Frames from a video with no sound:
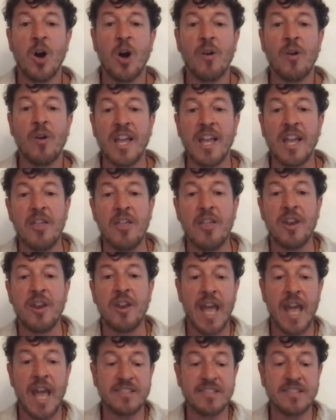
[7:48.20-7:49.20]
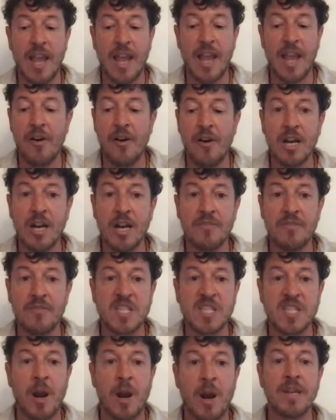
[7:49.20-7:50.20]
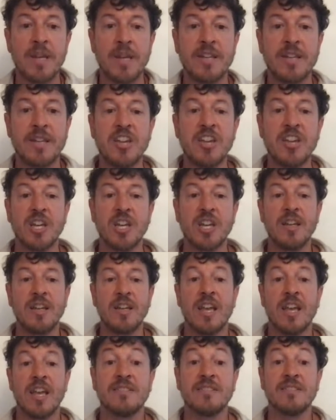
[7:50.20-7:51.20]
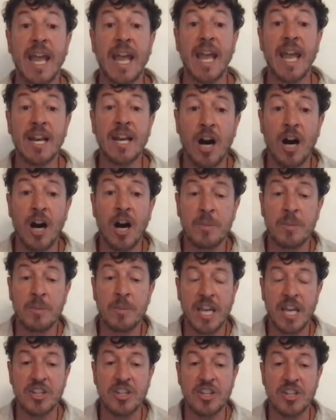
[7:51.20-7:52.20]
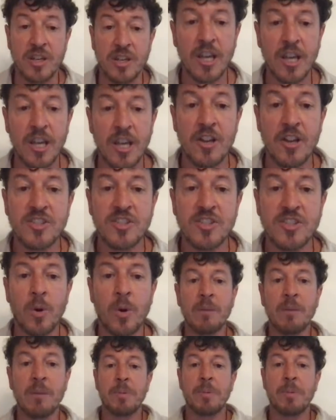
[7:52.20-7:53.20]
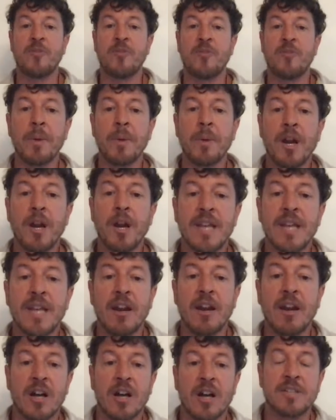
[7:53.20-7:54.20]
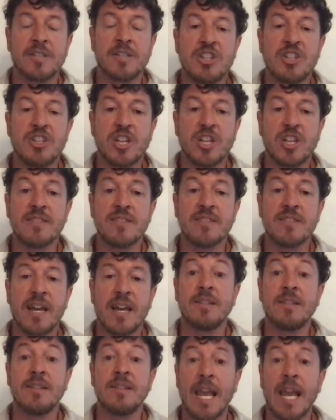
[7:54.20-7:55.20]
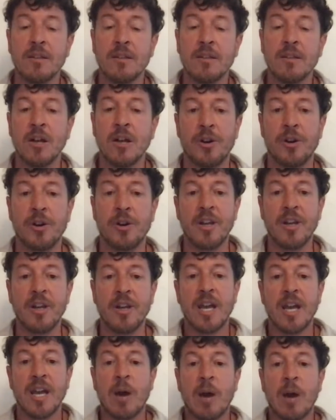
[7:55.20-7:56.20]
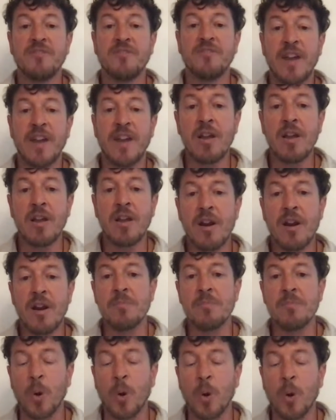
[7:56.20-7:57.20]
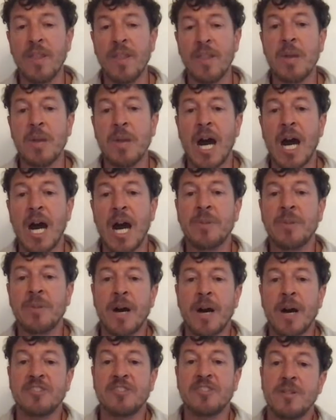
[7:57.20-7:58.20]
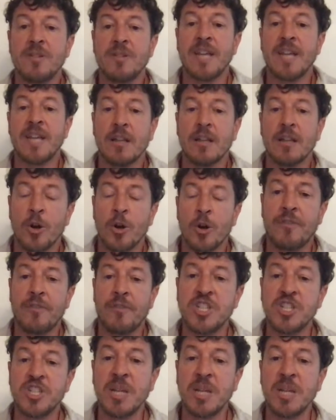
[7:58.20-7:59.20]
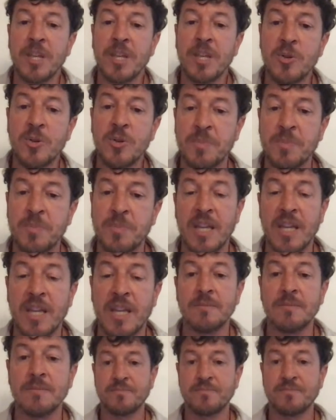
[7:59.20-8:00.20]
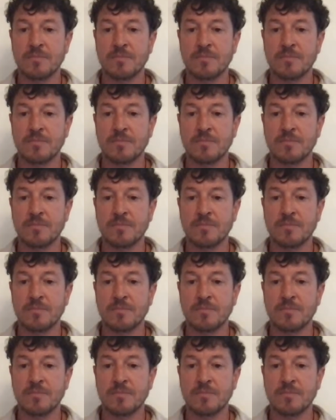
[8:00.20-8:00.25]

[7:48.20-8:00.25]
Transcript: All right, the next area of experimentation is data augmentation. So we're going to be performing our data augmentation inside a data loader. Now, it's very, very important that we optimize our data loader for GPU speed.